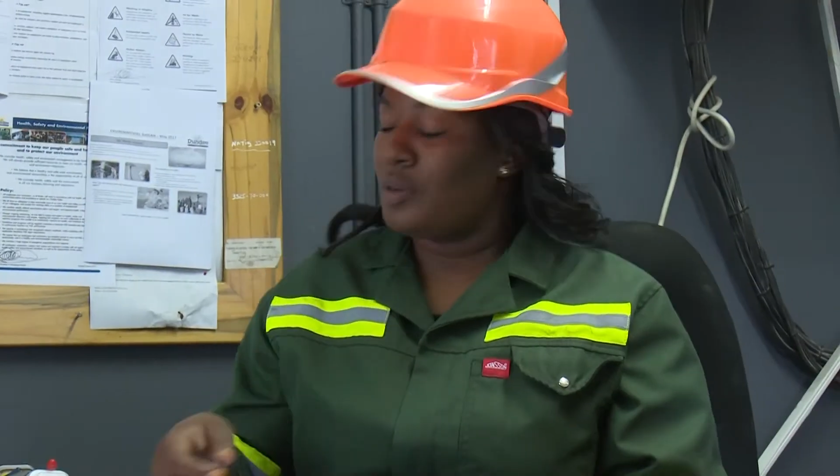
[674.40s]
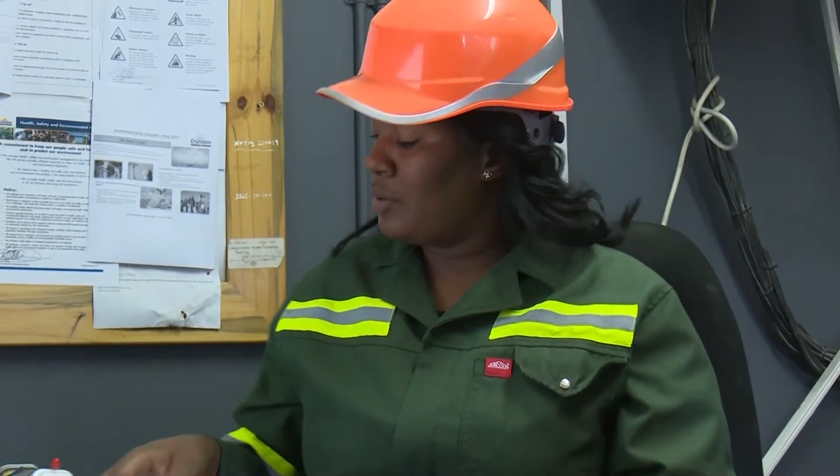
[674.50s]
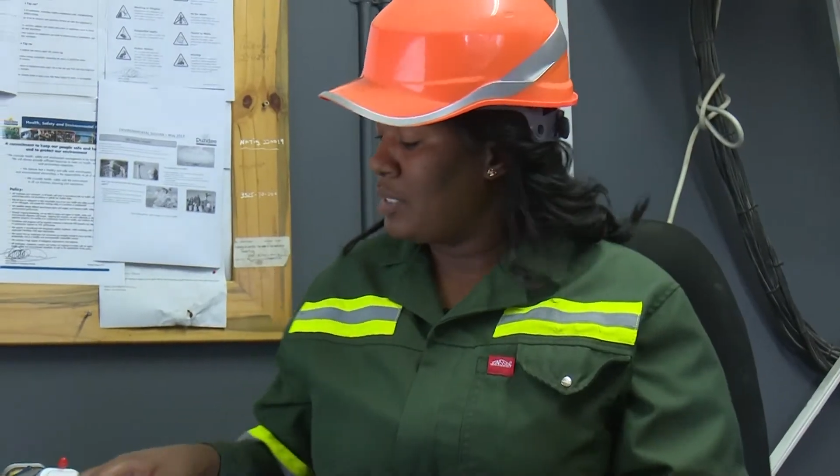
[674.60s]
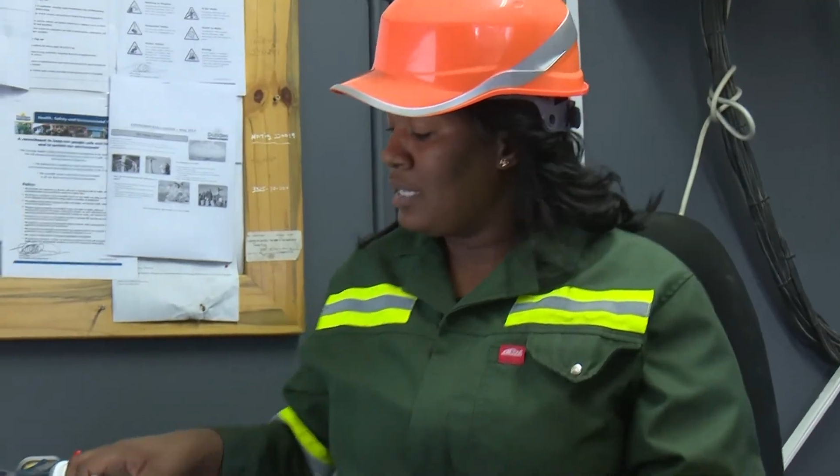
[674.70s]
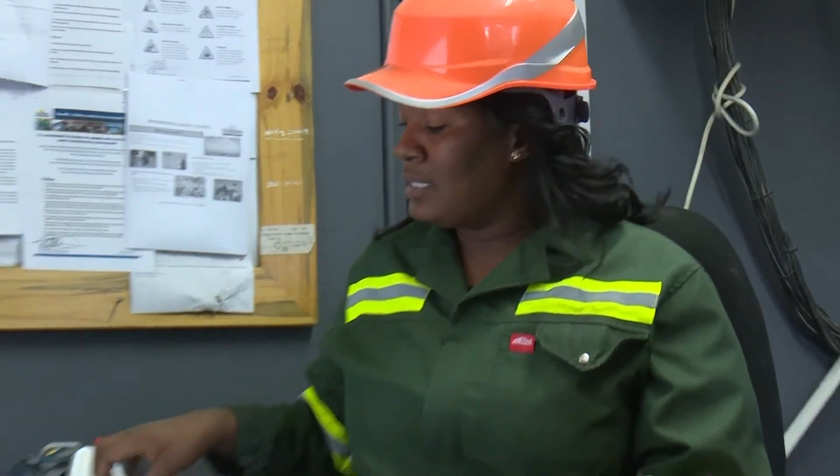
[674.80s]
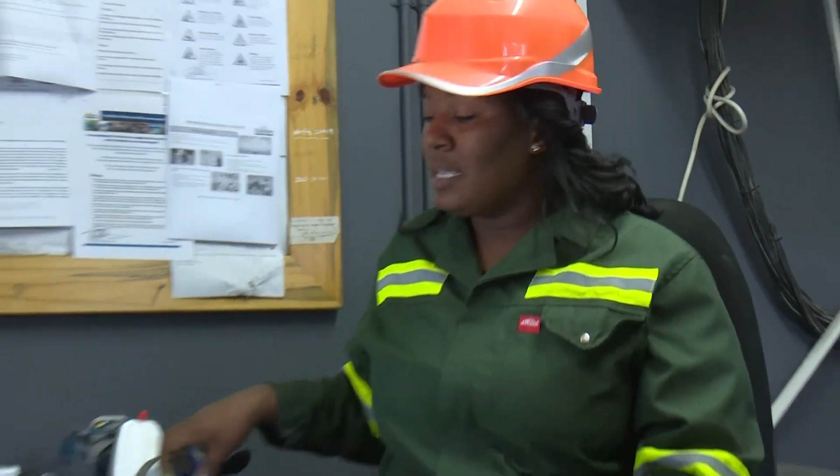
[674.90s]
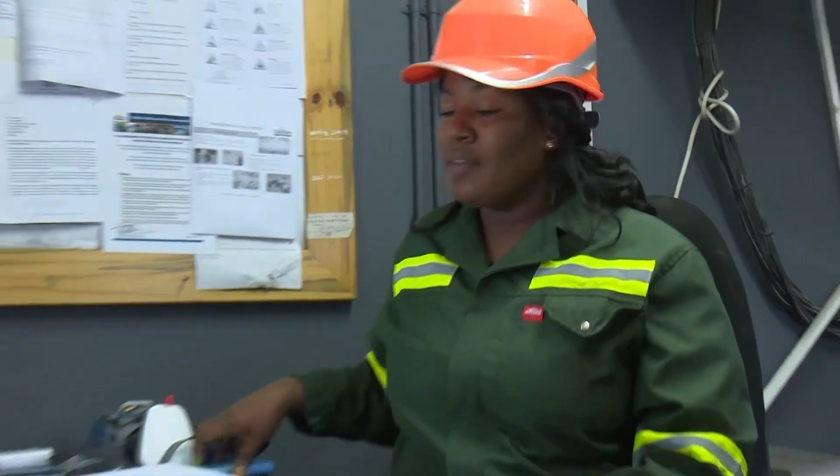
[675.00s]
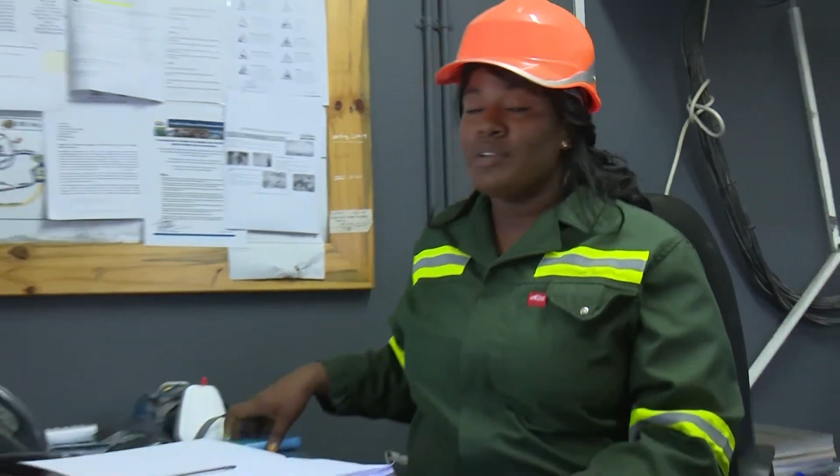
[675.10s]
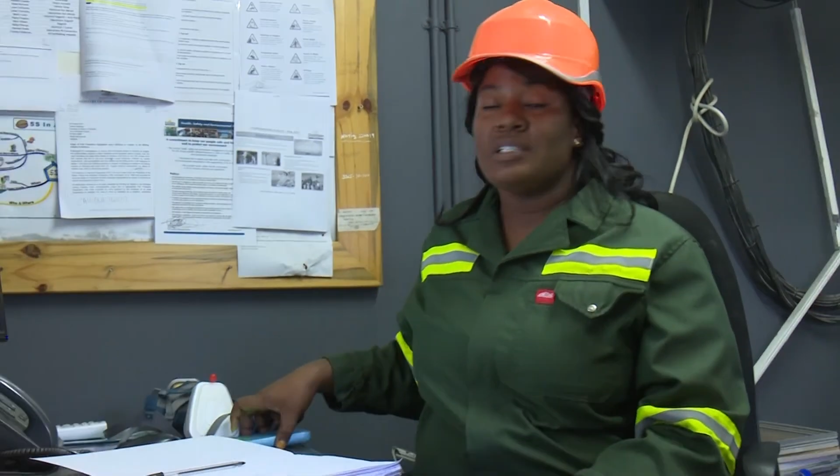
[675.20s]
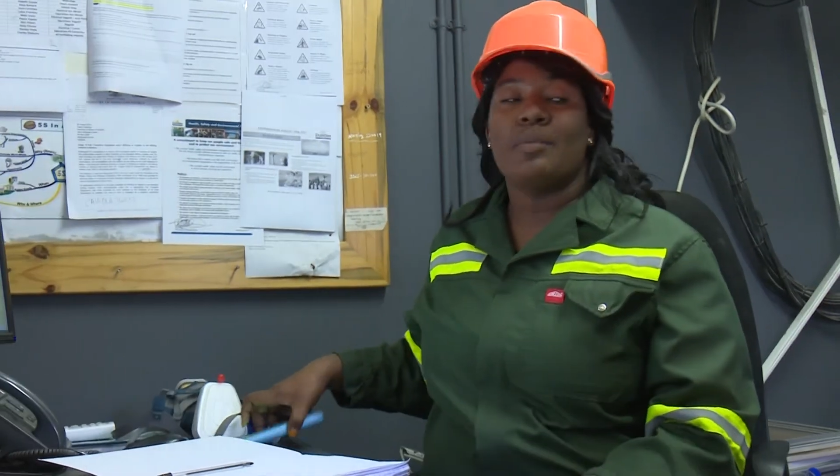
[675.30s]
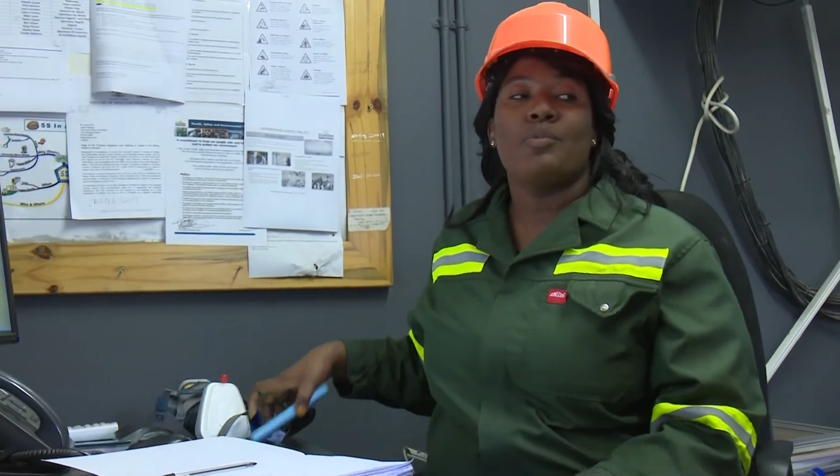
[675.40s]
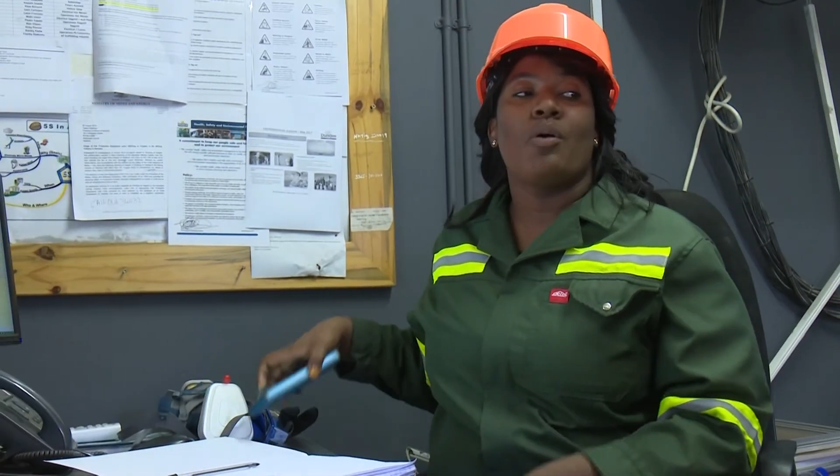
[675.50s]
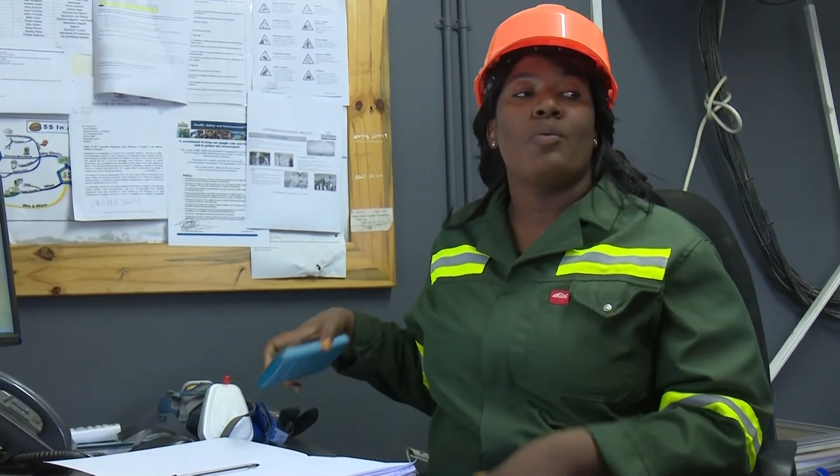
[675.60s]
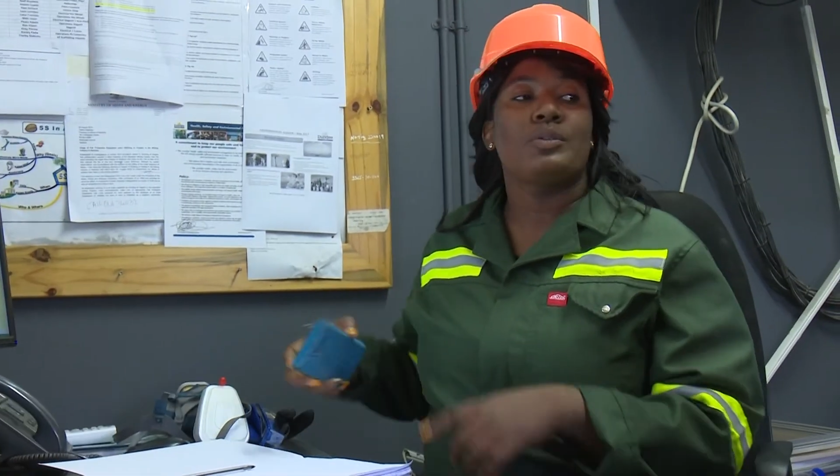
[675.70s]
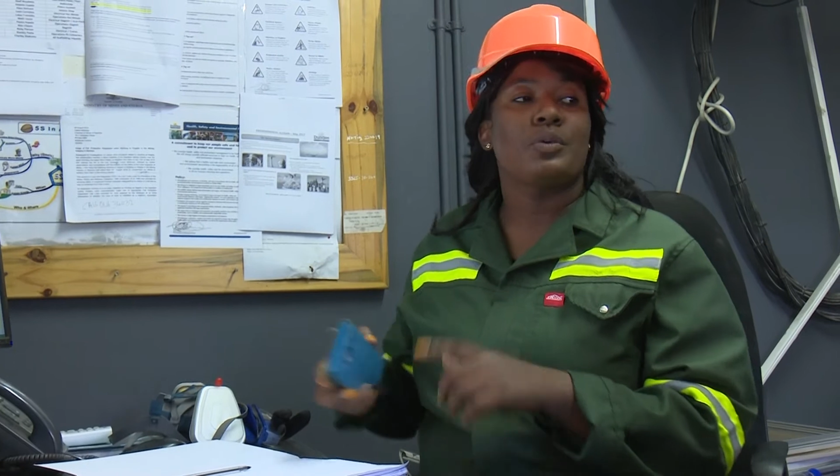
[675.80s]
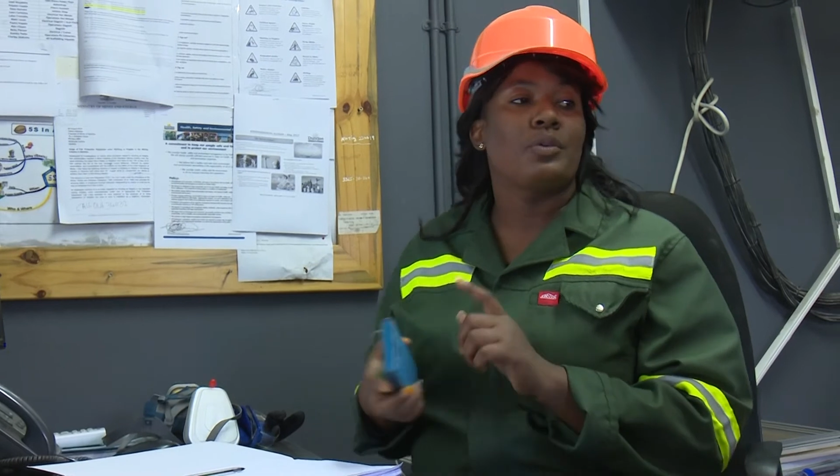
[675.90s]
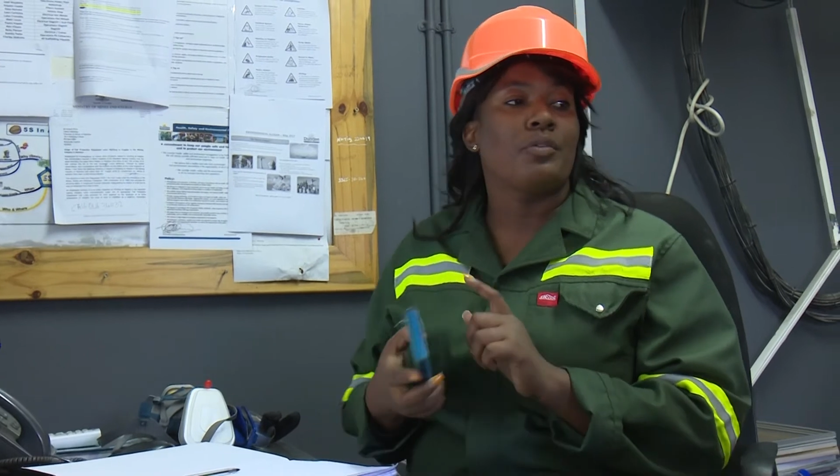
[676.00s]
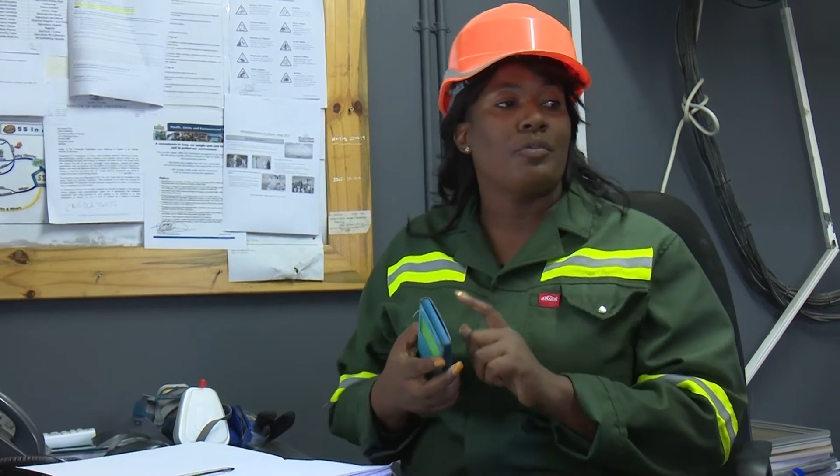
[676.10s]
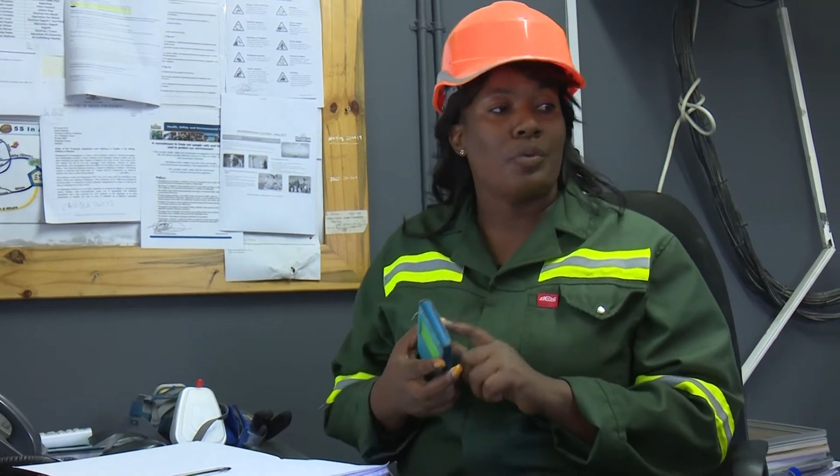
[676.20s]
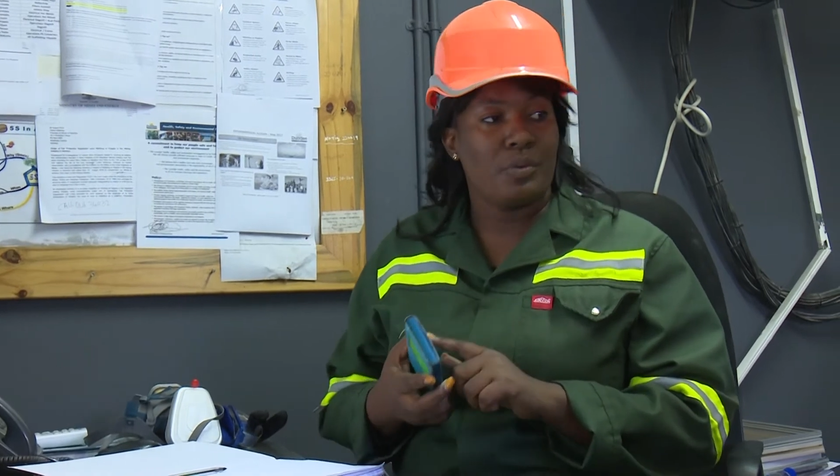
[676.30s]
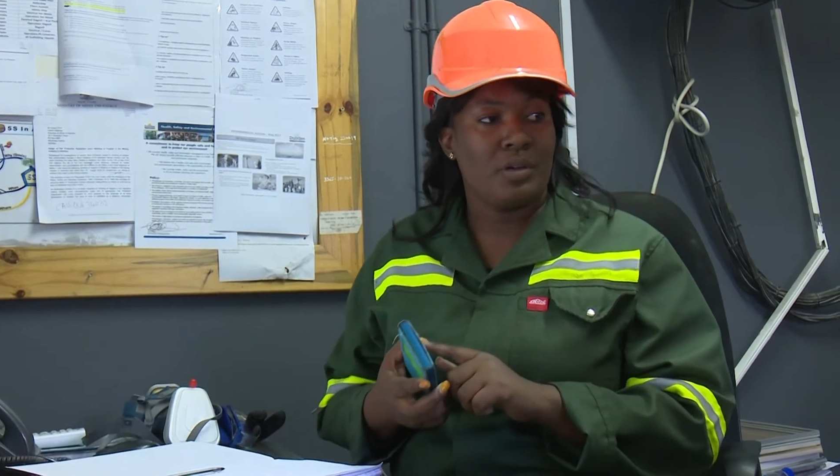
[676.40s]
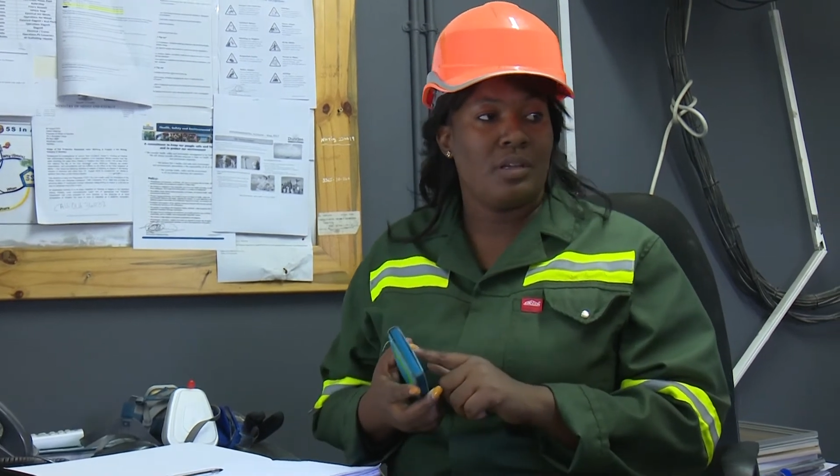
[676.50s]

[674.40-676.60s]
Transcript: action for repeated violations